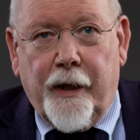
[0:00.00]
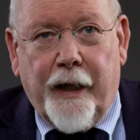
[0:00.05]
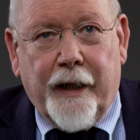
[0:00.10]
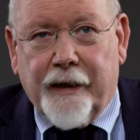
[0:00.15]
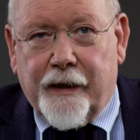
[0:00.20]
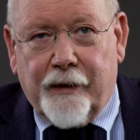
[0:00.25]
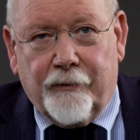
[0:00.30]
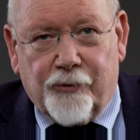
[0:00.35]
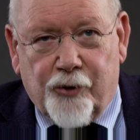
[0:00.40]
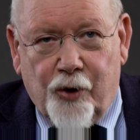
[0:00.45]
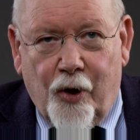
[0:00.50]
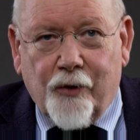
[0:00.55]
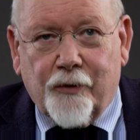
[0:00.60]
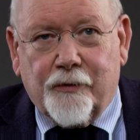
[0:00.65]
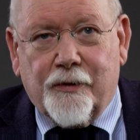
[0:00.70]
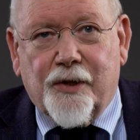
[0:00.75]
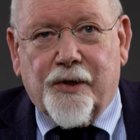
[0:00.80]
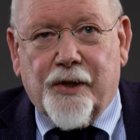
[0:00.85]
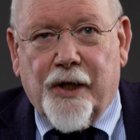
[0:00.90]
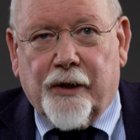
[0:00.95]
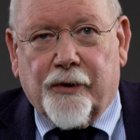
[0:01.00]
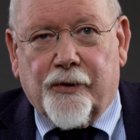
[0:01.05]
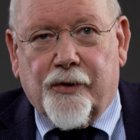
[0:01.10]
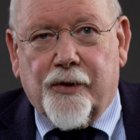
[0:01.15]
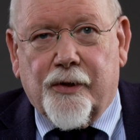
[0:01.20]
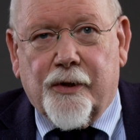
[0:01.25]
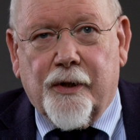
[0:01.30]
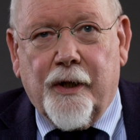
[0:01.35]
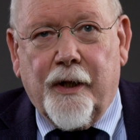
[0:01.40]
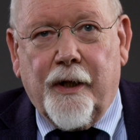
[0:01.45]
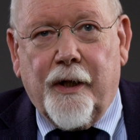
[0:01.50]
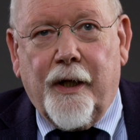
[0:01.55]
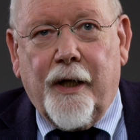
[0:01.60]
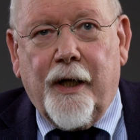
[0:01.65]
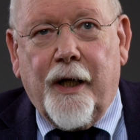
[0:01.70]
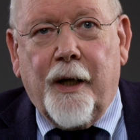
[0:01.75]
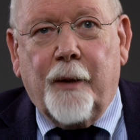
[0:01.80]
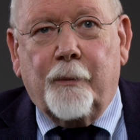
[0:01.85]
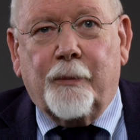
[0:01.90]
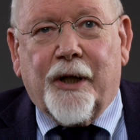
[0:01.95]
and give wrong results
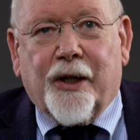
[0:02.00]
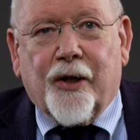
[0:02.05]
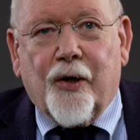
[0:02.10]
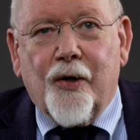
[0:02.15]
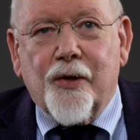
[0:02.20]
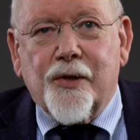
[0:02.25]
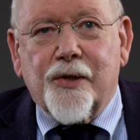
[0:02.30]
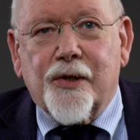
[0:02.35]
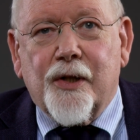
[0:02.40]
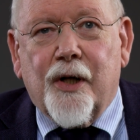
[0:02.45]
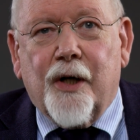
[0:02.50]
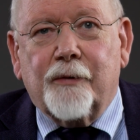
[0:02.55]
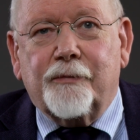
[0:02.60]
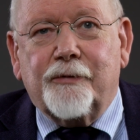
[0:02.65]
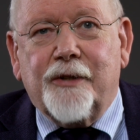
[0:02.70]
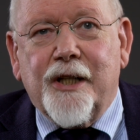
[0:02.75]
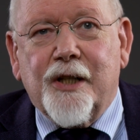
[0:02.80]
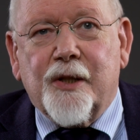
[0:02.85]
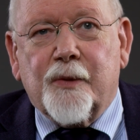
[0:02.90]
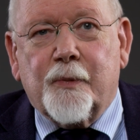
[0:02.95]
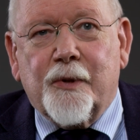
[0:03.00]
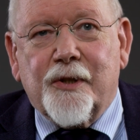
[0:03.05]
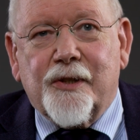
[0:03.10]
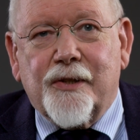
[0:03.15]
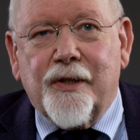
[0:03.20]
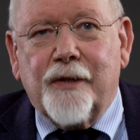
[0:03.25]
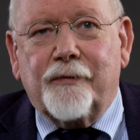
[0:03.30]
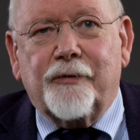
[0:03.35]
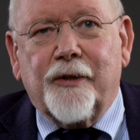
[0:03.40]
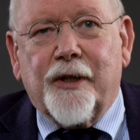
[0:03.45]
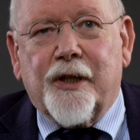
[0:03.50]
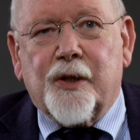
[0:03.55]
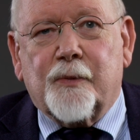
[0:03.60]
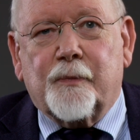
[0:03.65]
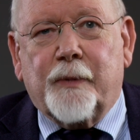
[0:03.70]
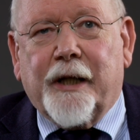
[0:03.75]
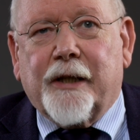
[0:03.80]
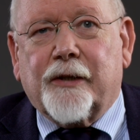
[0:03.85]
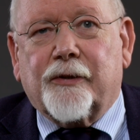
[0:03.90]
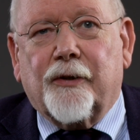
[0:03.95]
because of the specific
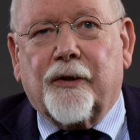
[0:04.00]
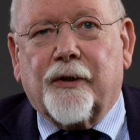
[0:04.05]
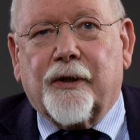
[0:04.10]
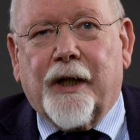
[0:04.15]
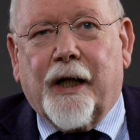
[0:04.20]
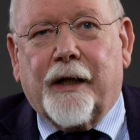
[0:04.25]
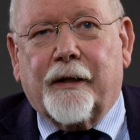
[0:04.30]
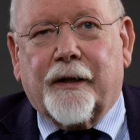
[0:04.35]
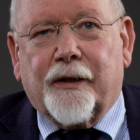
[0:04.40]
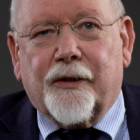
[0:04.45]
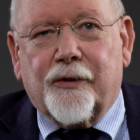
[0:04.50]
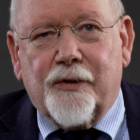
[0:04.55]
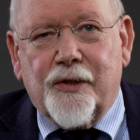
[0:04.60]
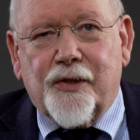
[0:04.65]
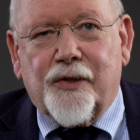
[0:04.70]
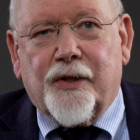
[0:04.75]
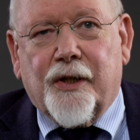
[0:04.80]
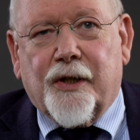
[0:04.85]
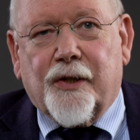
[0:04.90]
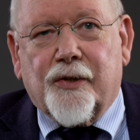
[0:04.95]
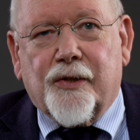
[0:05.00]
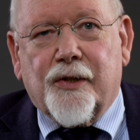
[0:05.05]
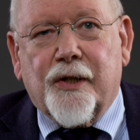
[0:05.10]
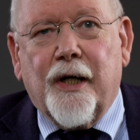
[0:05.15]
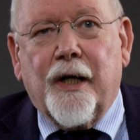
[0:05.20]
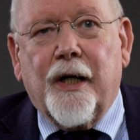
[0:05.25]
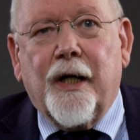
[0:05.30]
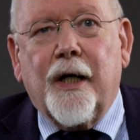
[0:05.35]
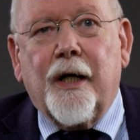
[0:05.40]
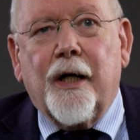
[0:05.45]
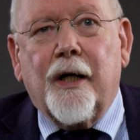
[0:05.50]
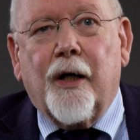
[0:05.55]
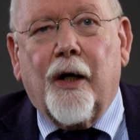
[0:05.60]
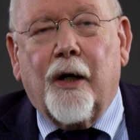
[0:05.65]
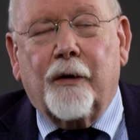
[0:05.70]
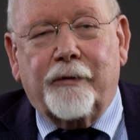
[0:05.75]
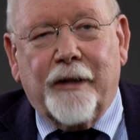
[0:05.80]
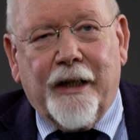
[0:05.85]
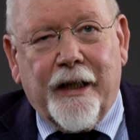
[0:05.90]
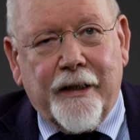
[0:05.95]
spectral characteristics
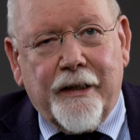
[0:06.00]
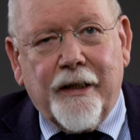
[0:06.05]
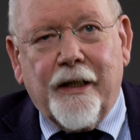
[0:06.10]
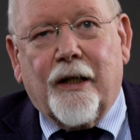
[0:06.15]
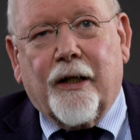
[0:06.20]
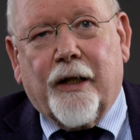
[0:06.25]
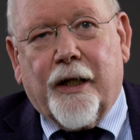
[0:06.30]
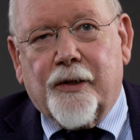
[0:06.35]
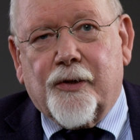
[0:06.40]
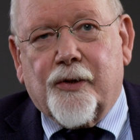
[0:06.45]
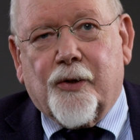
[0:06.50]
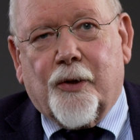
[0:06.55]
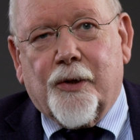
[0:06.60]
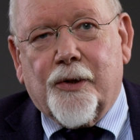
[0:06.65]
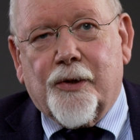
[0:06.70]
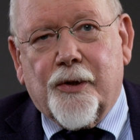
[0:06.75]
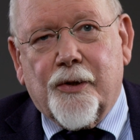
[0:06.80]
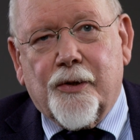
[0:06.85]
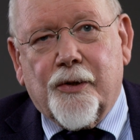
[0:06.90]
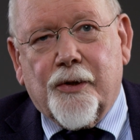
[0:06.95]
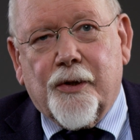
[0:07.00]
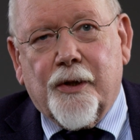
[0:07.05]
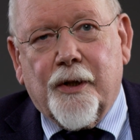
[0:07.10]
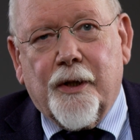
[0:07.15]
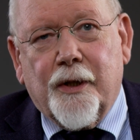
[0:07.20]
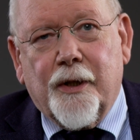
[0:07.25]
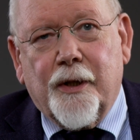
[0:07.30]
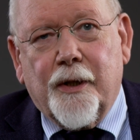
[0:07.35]
of L E D light sources.